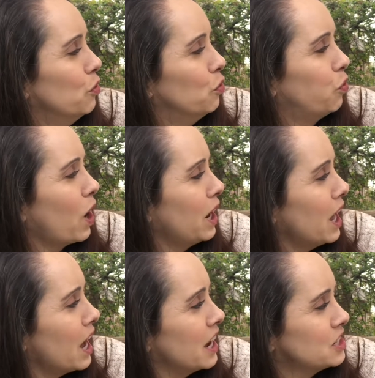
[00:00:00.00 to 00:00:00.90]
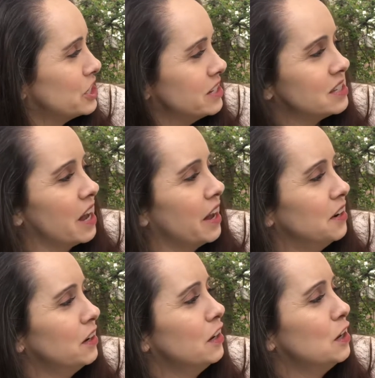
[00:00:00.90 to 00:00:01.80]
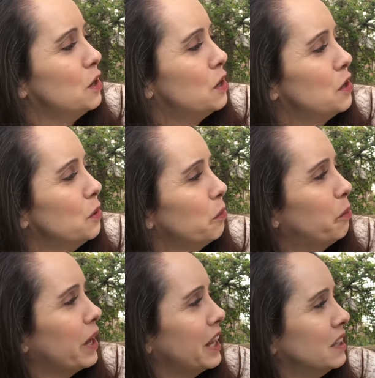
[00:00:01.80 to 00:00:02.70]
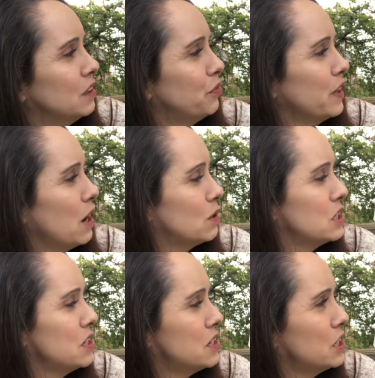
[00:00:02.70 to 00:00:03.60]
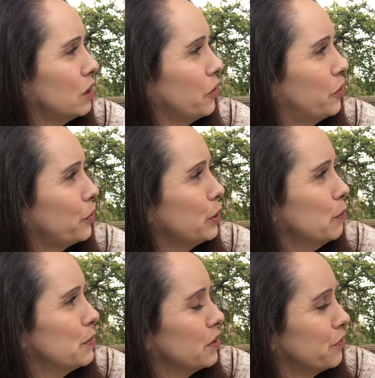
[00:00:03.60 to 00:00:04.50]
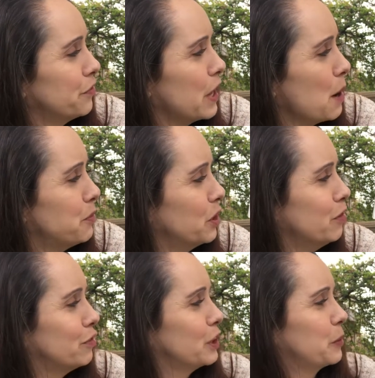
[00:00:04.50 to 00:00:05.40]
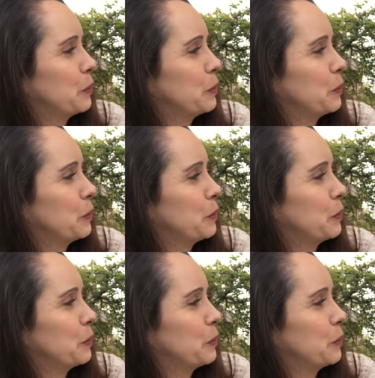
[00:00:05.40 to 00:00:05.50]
"Voila!" she said. But the flowers still drooped and flopped over.